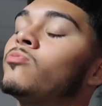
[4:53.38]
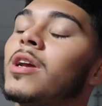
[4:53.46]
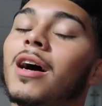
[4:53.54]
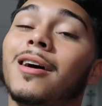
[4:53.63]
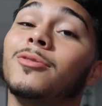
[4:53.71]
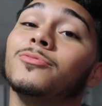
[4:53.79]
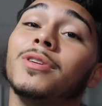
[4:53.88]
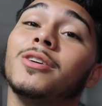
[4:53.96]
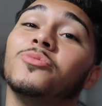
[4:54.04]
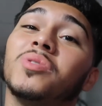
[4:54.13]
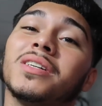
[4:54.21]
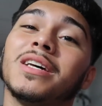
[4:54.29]
I don't know,
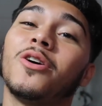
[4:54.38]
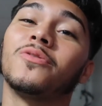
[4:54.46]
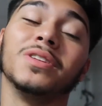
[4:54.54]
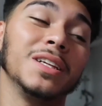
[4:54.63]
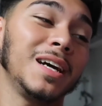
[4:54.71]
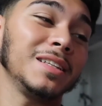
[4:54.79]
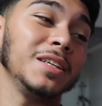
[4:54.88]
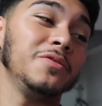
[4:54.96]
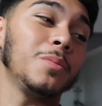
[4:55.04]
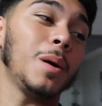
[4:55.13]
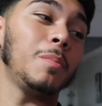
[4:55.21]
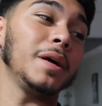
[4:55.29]
because I don't really like leaving
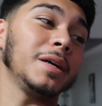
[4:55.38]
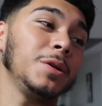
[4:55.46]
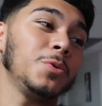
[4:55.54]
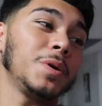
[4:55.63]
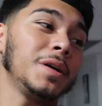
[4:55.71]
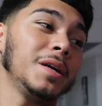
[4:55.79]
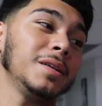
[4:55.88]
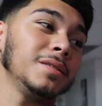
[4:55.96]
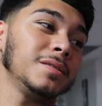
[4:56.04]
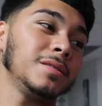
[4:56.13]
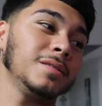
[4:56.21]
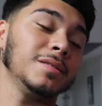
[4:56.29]
my bike anywhere that
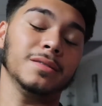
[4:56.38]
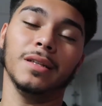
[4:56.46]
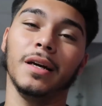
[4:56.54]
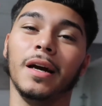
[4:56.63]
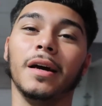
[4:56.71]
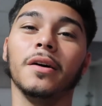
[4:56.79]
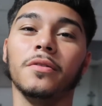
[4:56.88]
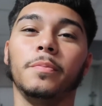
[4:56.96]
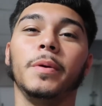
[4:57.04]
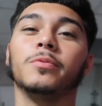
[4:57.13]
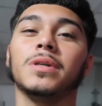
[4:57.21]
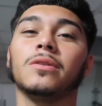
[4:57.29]
like at other
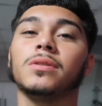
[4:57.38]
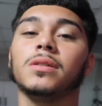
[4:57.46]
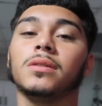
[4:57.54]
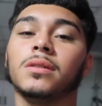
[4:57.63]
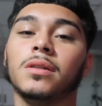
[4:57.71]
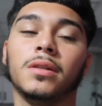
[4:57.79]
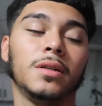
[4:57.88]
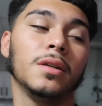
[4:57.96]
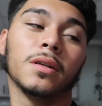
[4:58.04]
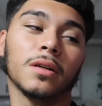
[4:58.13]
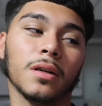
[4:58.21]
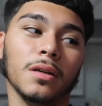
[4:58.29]
people's houses
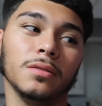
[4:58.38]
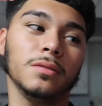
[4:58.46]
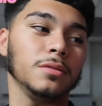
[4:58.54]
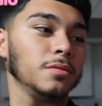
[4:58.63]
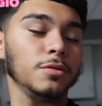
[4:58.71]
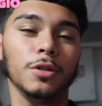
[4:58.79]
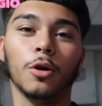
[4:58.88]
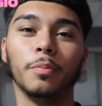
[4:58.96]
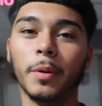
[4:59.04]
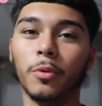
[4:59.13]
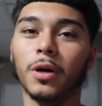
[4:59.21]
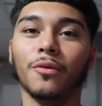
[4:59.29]
because you know
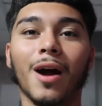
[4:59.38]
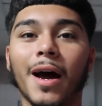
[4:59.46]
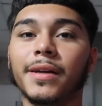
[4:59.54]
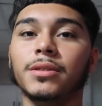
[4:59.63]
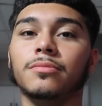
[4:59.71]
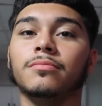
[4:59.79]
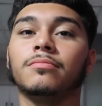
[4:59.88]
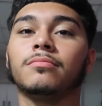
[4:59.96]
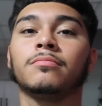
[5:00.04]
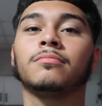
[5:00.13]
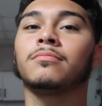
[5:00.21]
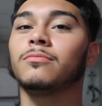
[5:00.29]
people can ride it
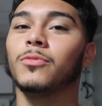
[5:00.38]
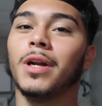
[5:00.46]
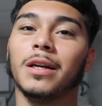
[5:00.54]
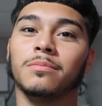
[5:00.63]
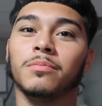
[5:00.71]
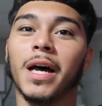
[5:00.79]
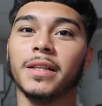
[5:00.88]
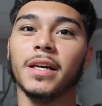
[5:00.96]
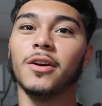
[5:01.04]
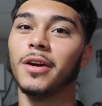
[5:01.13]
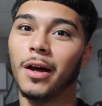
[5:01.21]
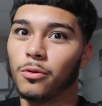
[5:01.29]
when I'm not
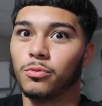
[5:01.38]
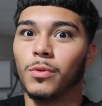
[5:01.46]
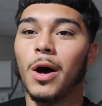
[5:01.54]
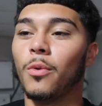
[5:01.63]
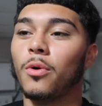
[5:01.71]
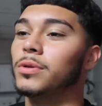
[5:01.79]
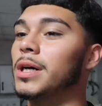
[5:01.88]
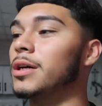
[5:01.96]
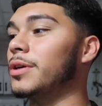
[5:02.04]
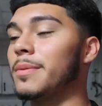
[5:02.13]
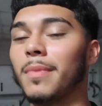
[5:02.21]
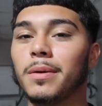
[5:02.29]
there and I don't I won't know
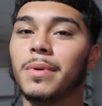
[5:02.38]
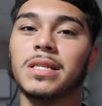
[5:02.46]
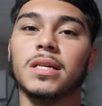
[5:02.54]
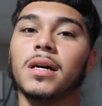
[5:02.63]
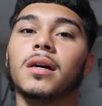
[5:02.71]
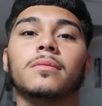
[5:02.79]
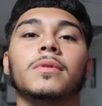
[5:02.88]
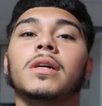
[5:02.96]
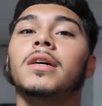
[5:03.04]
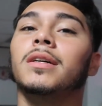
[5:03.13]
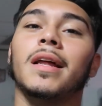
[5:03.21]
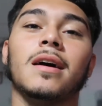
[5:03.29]
they might mess it up
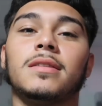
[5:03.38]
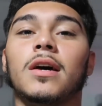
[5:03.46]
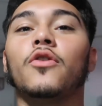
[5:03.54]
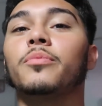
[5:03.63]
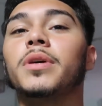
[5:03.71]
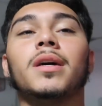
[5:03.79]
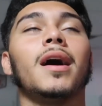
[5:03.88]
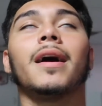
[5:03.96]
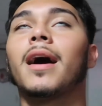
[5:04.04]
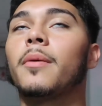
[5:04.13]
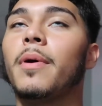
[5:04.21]
not tell me I gotta